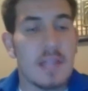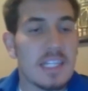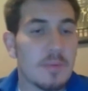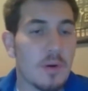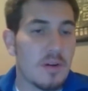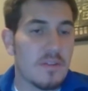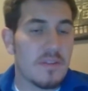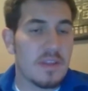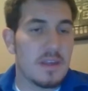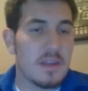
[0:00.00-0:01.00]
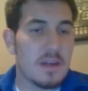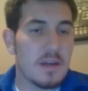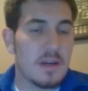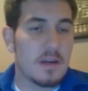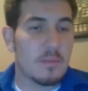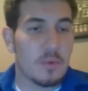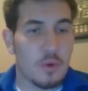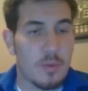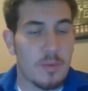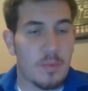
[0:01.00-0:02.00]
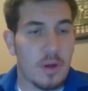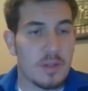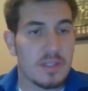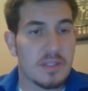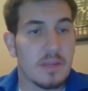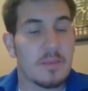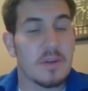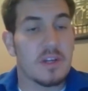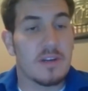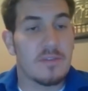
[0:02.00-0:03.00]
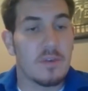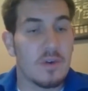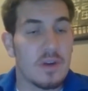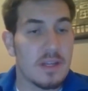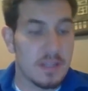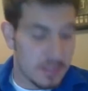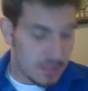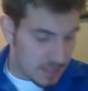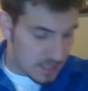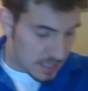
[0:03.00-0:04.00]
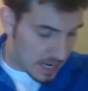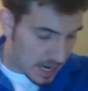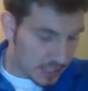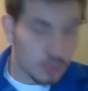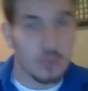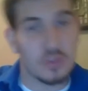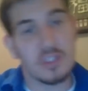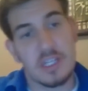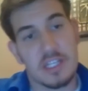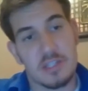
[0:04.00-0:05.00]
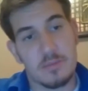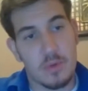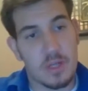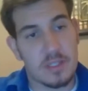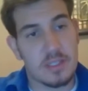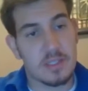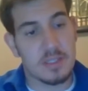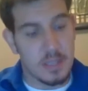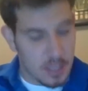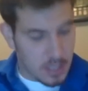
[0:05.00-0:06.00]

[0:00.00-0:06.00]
The last part of the recruitment process I'm going to cover is the actual selection process.